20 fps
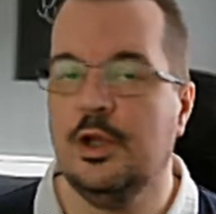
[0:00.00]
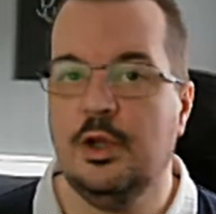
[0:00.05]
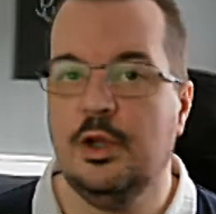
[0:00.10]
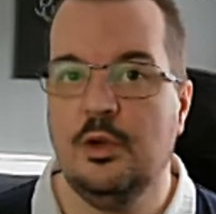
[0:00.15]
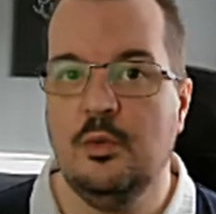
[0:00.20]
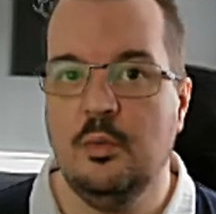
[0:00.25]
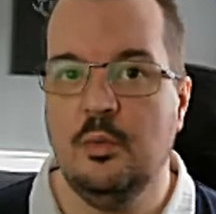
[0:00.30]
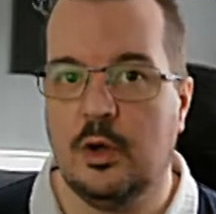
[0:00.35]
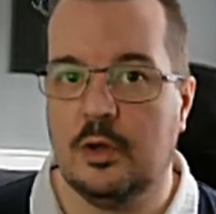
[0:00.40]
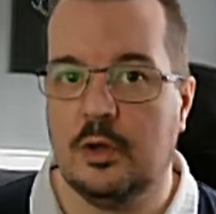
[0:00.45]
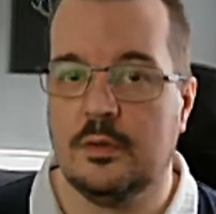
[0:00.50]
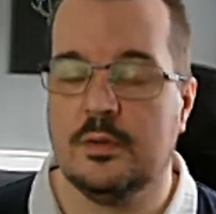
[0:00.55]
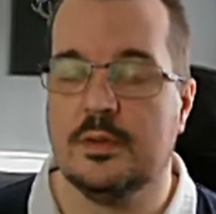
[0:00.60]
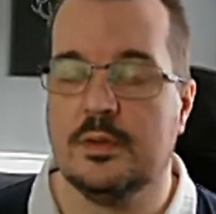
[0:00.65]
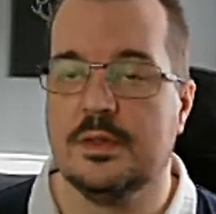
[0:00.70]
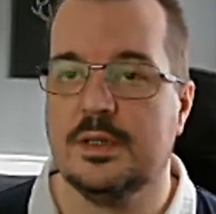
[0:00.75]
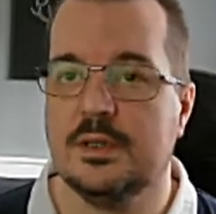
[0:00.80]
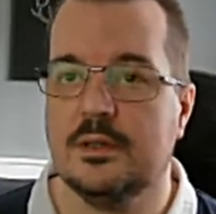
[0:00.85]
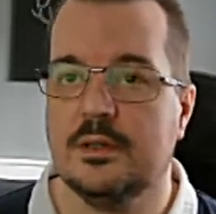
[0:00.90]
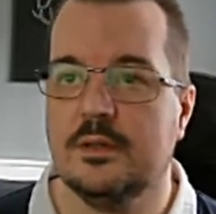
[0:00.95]
want
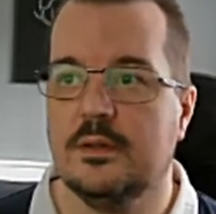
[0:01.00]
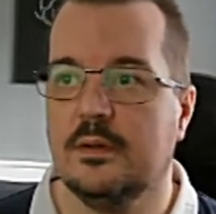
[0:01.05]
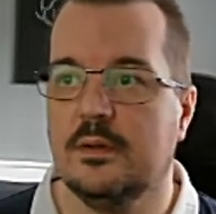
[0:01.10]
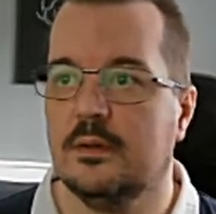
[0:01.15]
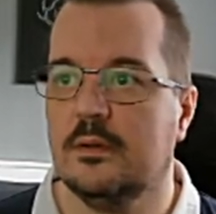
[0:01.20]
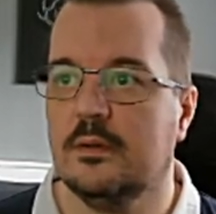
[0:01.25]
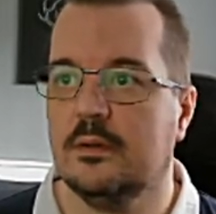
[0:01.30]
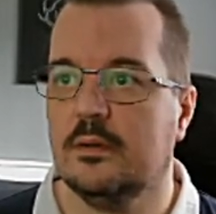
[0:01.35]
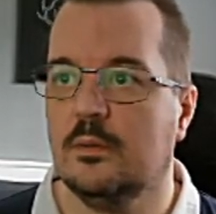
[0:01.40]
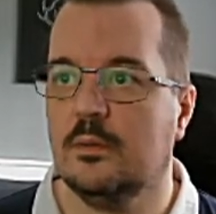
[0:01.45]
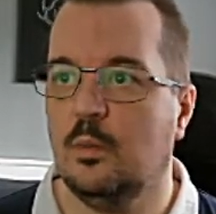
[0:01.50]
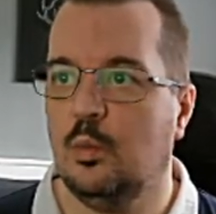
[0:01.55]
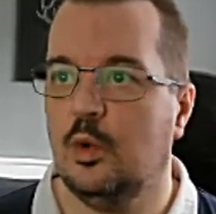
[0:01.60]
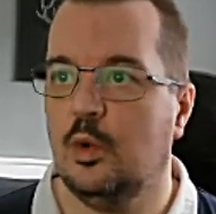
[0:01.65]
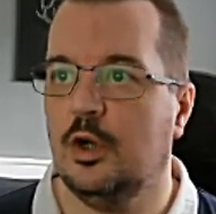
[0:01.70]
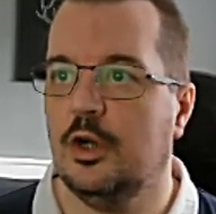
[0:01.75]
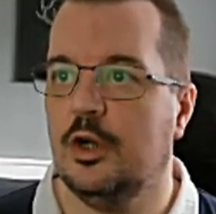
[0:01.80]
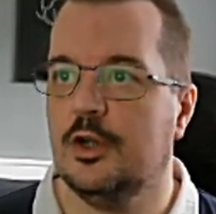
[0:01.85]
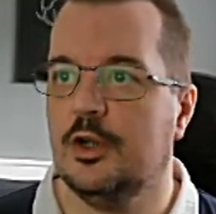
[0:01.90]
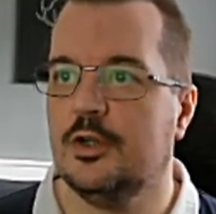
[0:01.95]

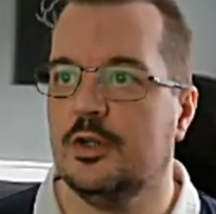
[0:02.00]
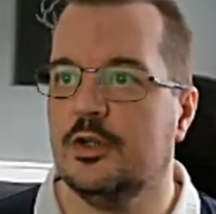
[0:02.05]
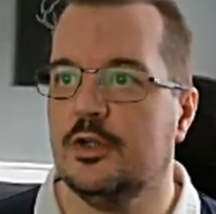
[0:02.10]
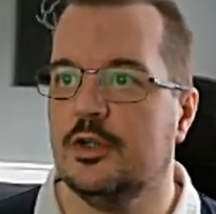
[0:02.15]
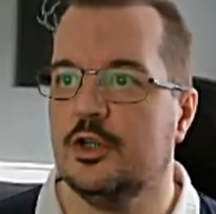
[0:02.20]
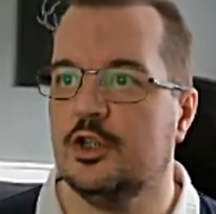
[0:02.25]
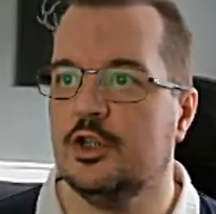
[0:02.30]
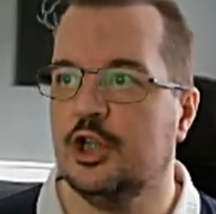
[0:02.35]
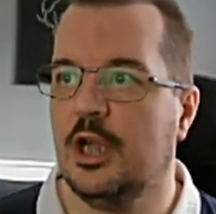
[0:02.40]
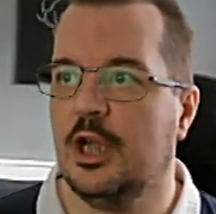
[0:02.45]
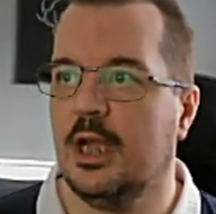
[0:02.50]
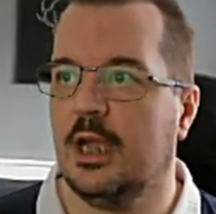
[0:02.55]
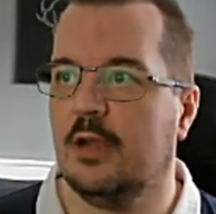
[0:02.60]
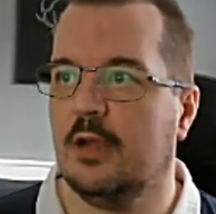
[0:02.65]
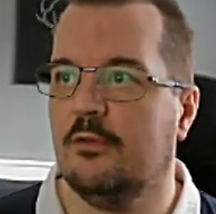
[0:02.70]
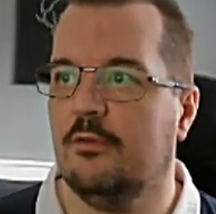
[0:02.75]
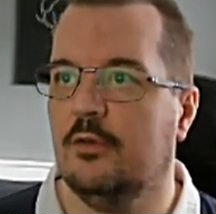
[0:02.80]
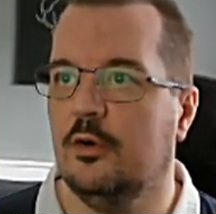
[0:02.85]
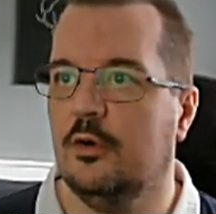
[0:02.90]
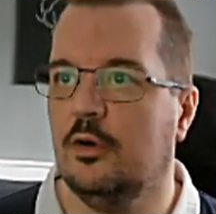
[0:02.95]
Word to check
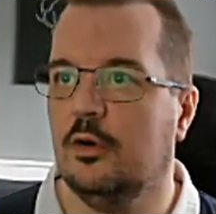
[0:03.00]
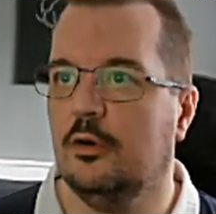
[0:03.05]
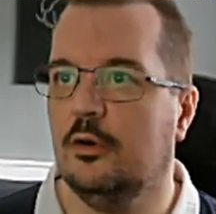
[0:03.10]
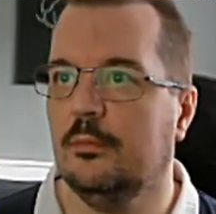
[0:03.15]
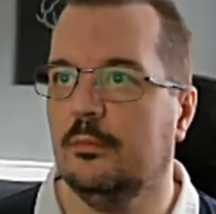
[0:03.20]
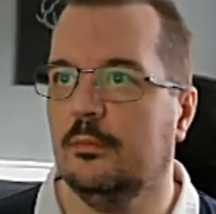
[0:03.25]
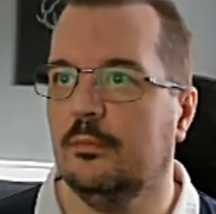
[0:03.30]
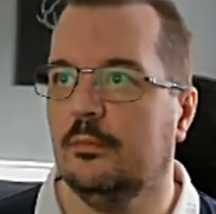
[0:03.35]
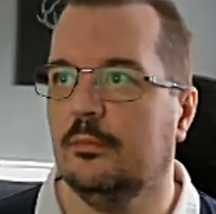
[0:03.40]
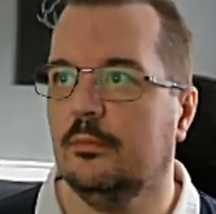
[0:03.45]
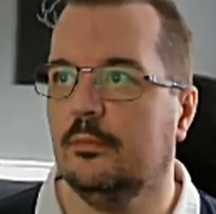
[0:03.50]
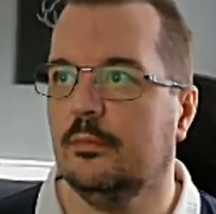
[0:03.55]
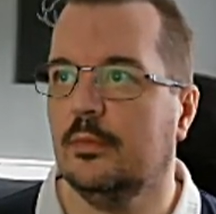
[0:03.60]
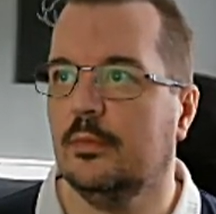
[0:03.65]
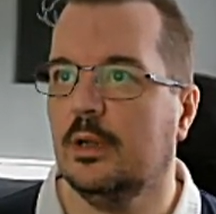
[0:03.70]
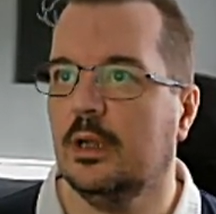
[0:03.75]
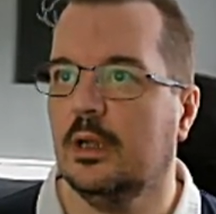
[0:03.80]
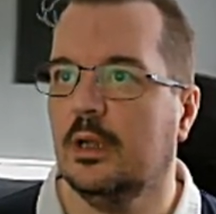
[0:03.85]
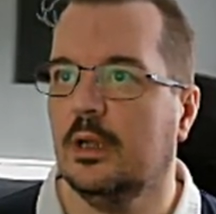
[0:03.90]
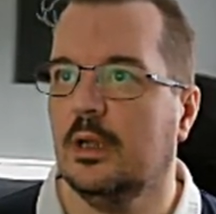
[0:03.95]
for,
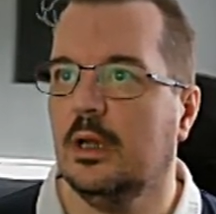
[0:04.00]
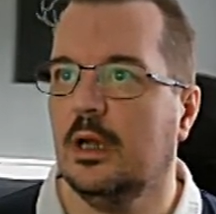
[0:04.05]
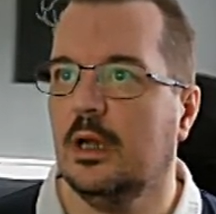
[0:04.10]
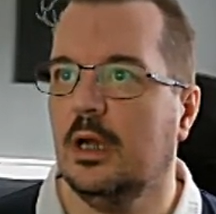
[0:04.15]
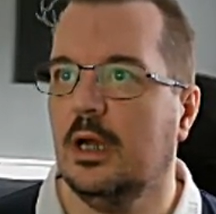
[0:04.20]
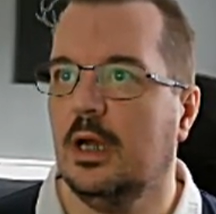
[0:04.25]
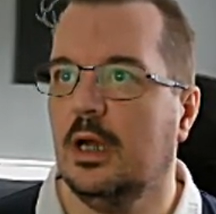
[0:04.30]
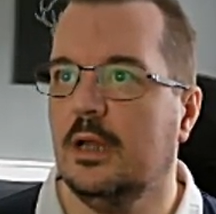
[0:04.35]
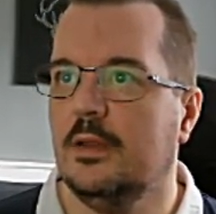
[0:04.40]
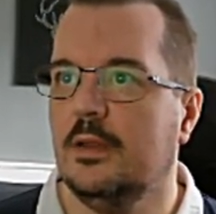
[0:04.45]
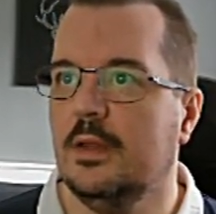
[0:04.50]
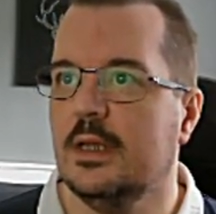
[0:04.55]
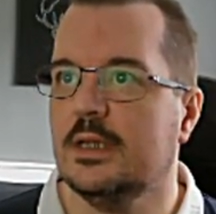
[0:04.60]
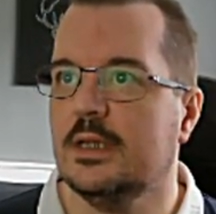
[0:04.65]
and there's a